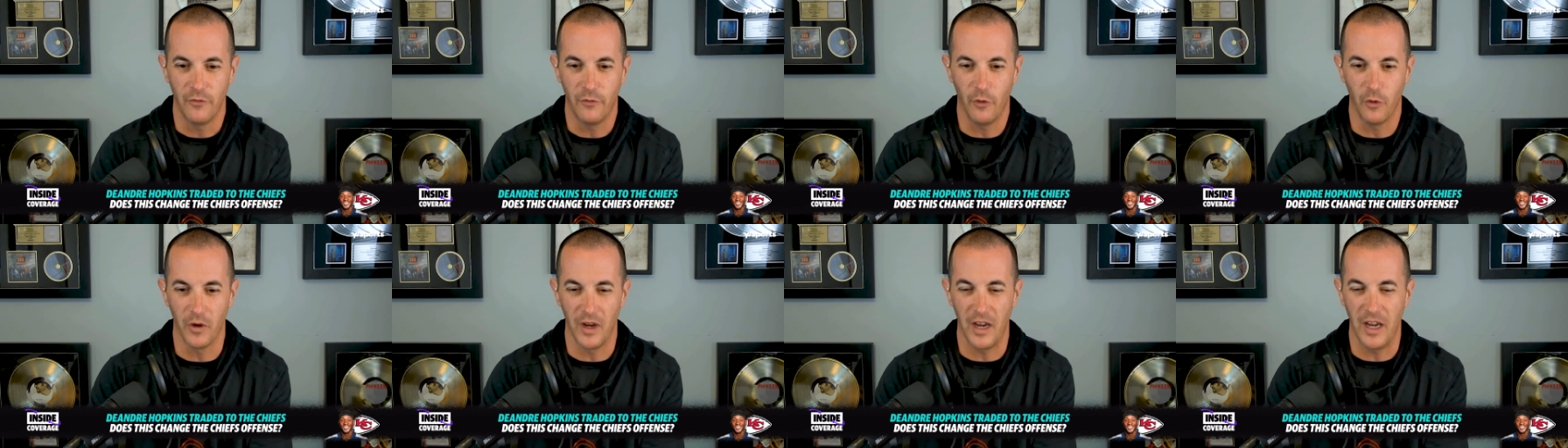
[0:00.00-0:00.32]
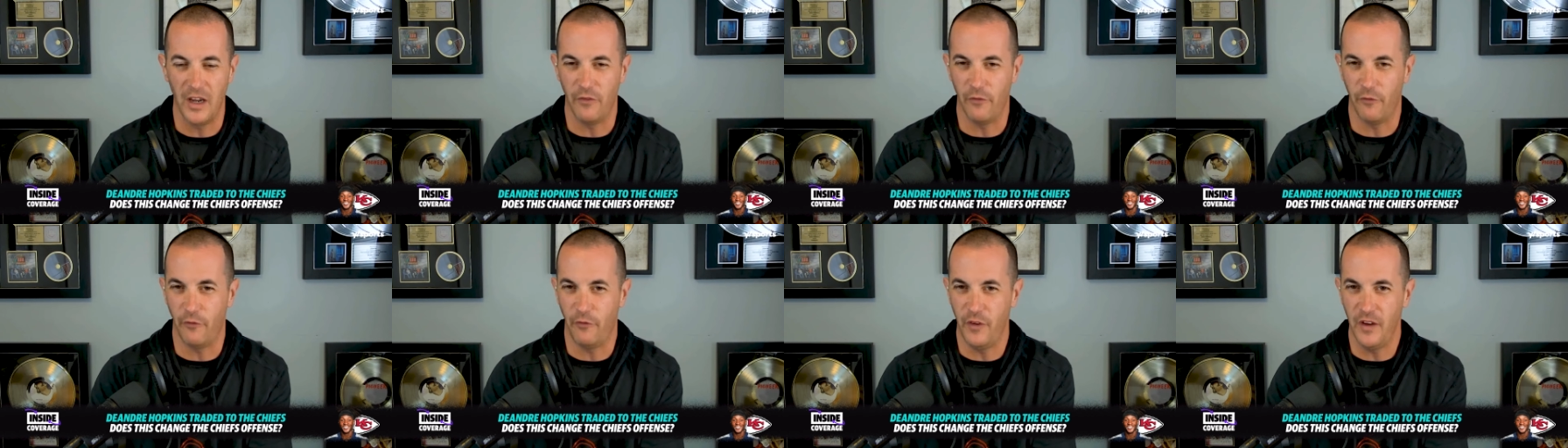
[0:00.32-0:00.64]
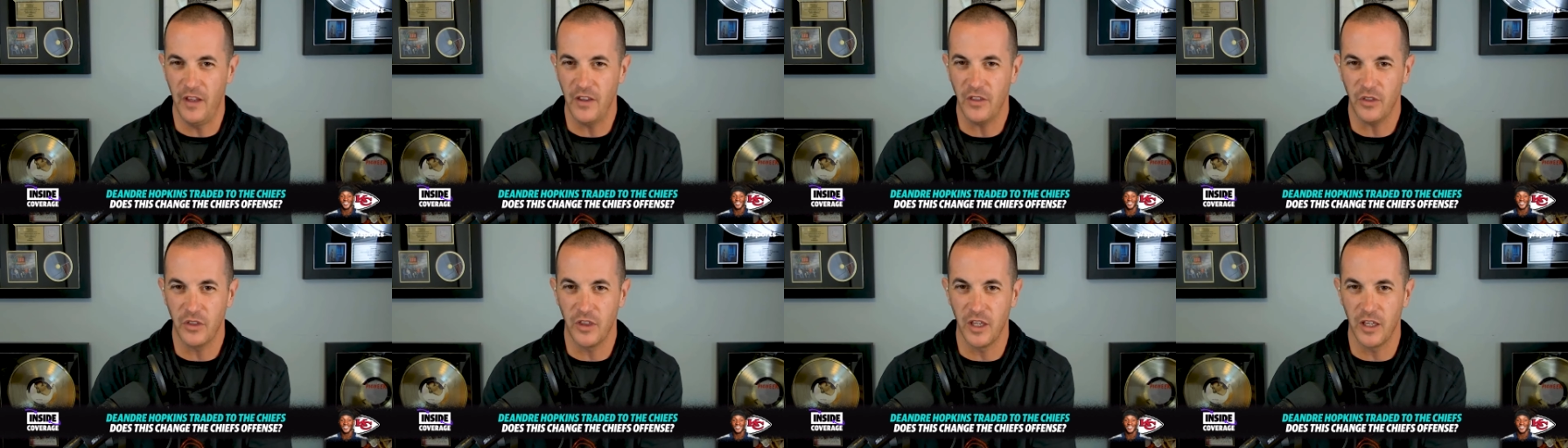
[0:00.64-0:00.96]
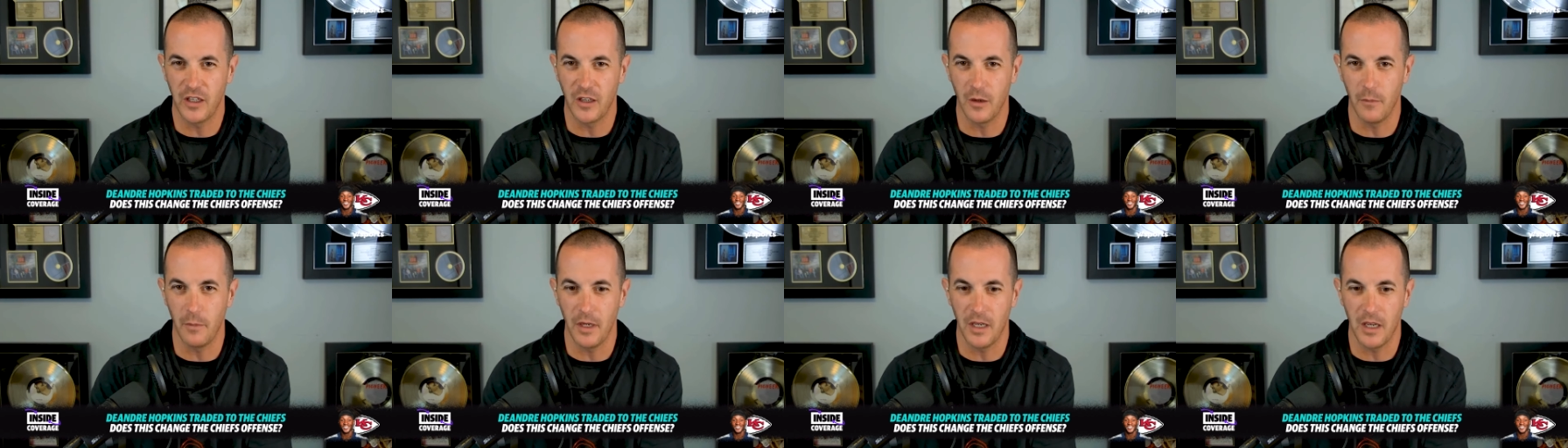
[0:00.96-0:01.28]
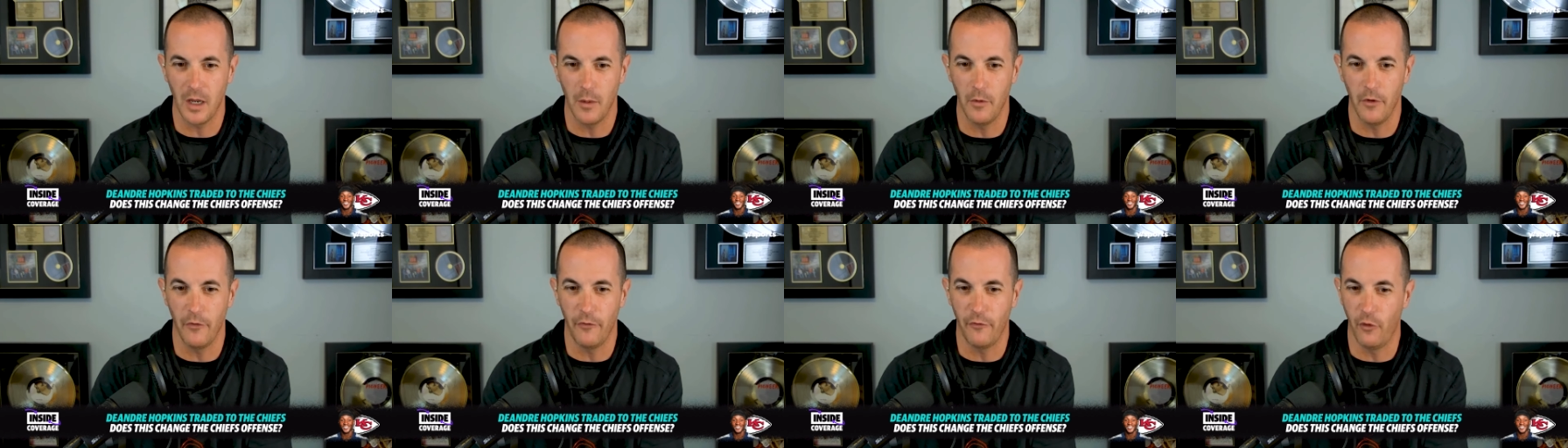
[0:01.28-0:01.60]
for a fifth that could
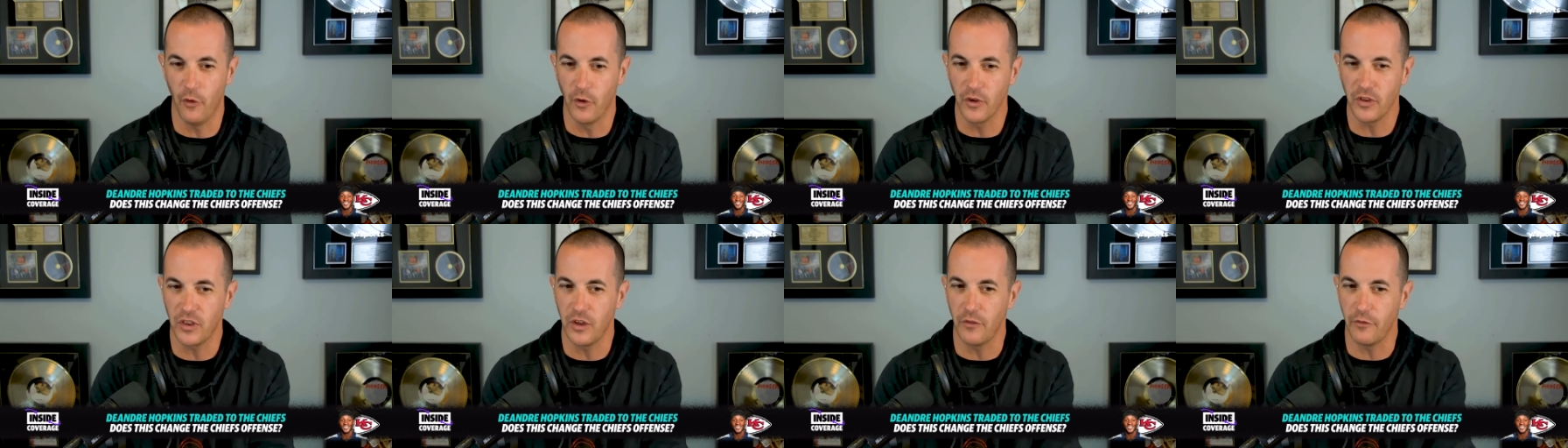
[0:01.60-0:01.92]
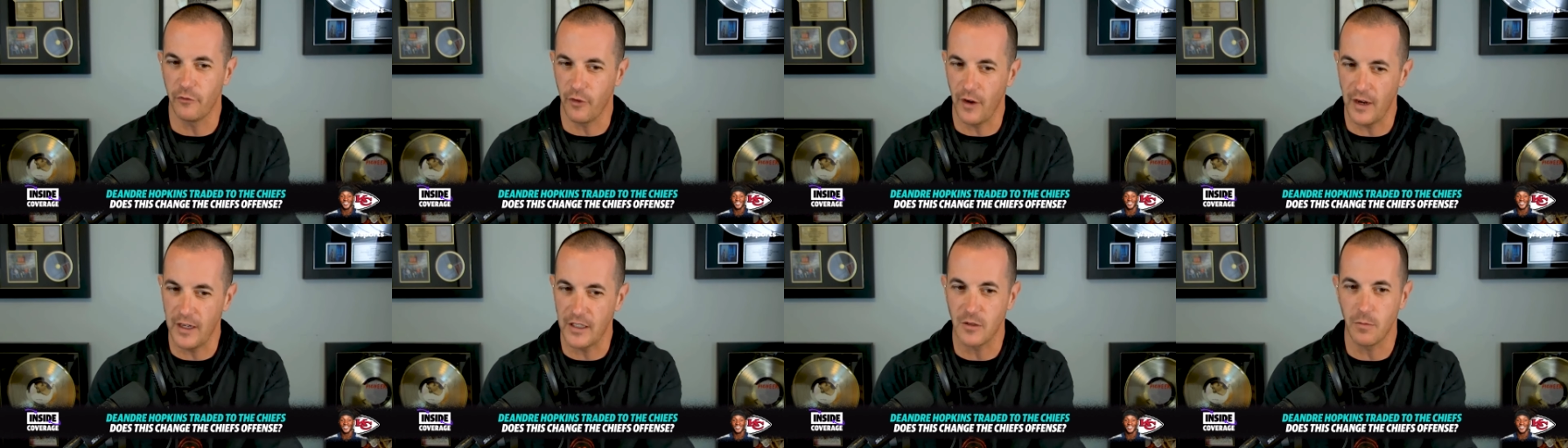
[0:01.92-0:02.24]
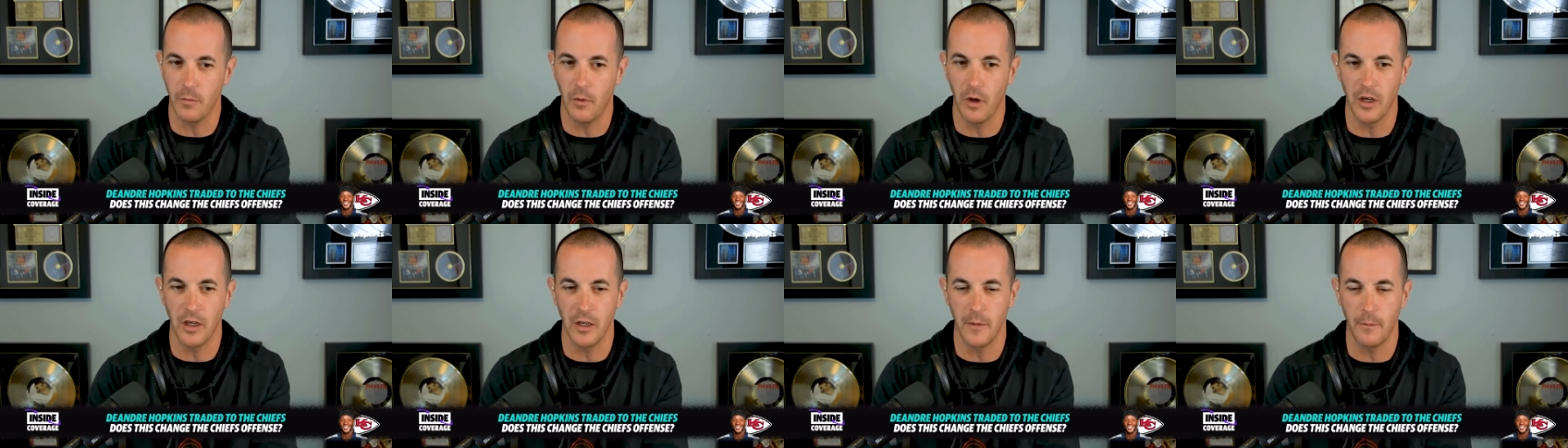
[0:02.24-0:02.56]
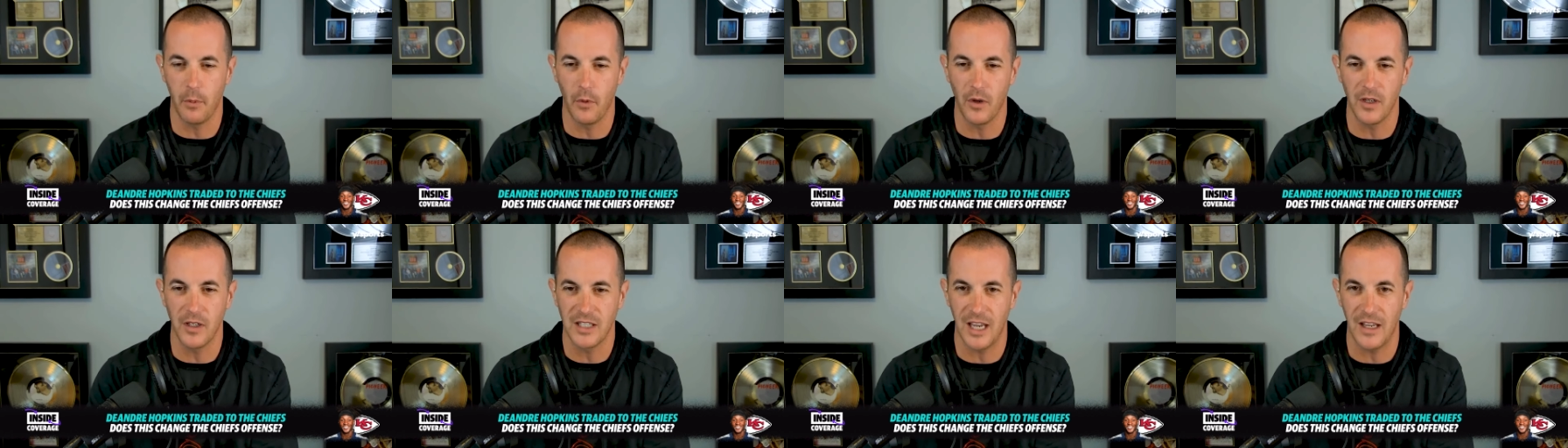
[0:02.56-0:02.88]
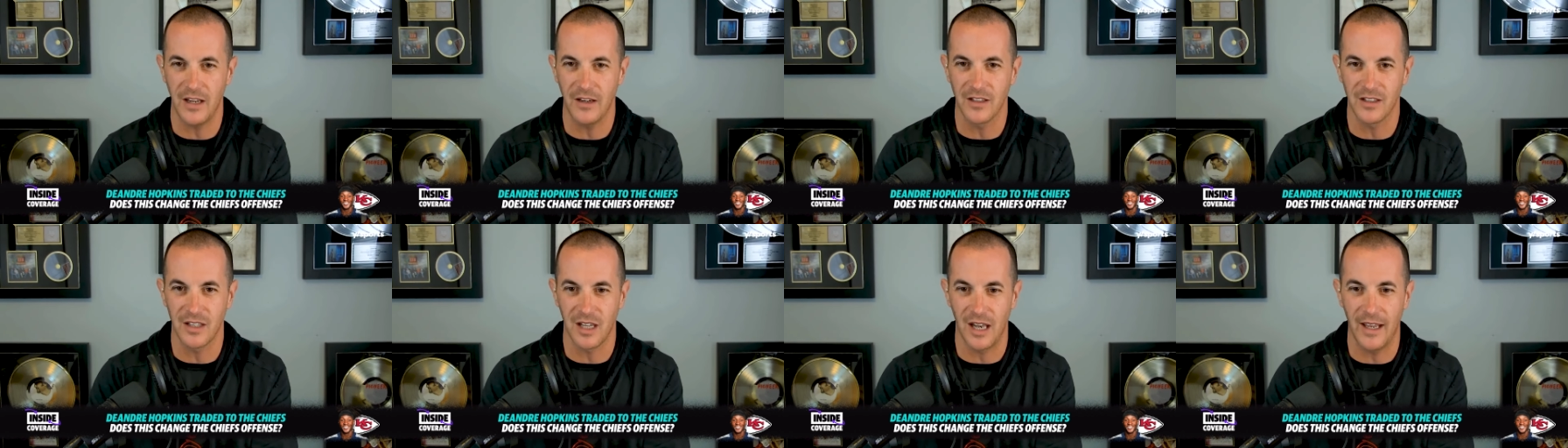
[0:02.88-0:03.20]
become a fourth that Frank smartly points
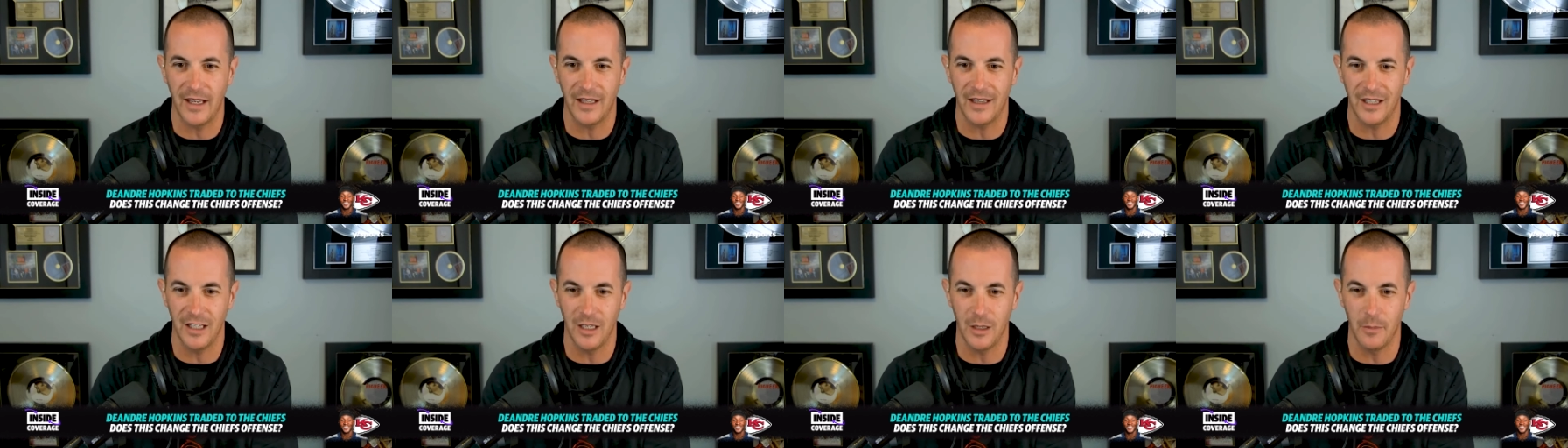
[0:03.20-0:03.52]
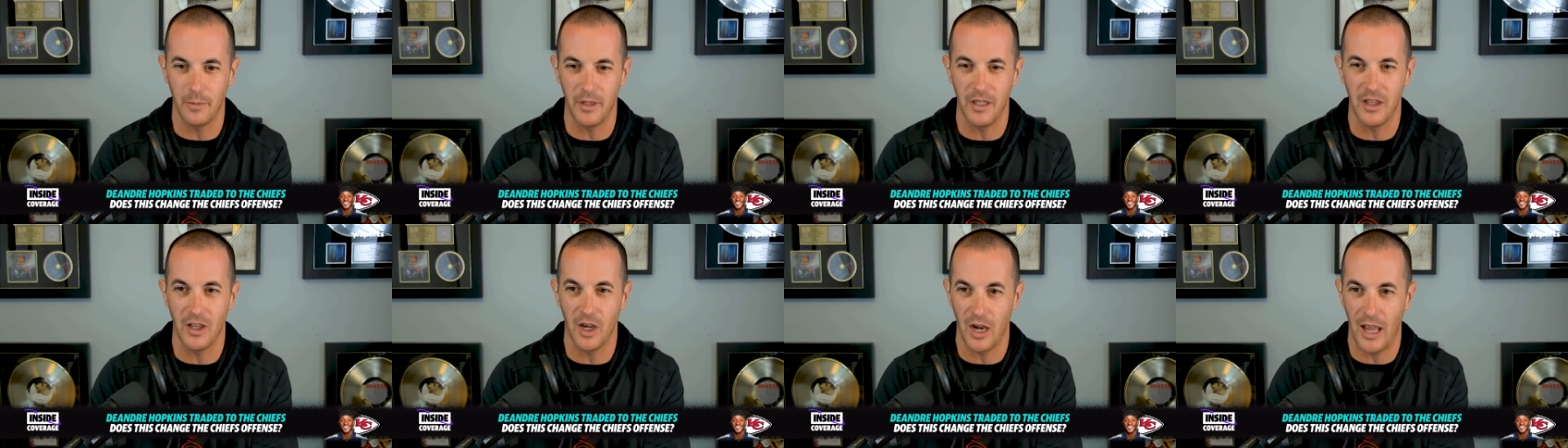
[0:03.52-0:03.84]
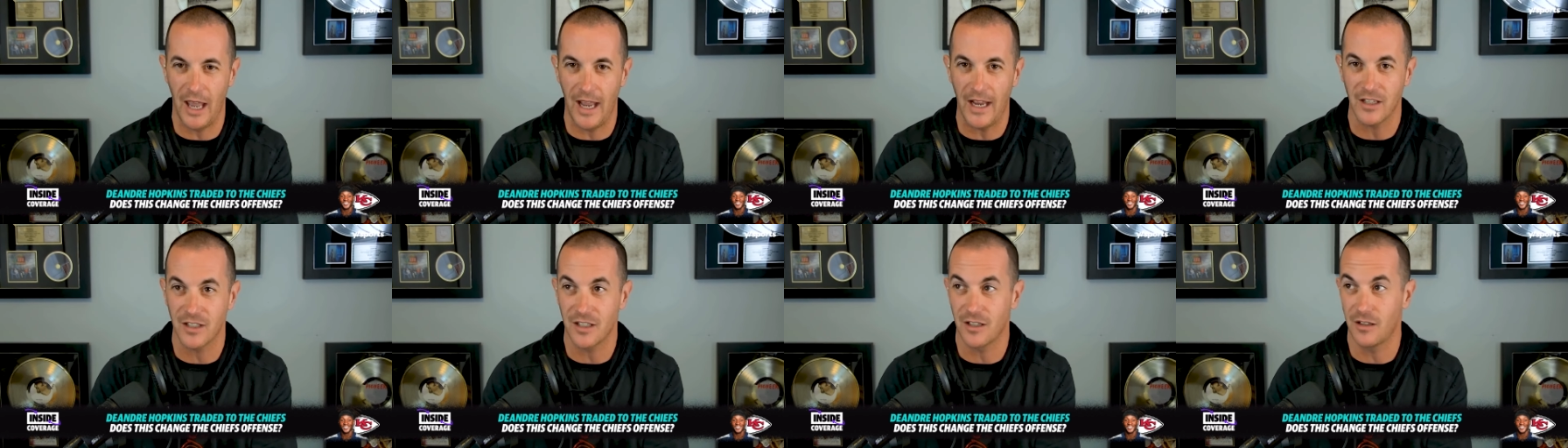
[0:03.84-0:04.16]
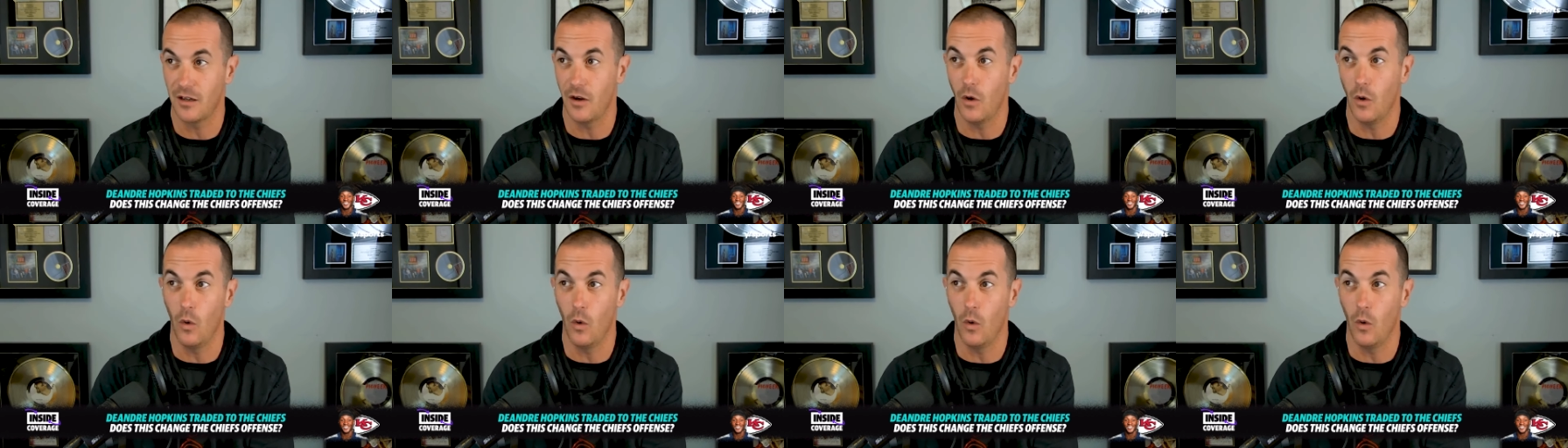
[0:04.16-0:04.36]
out is likely to be the last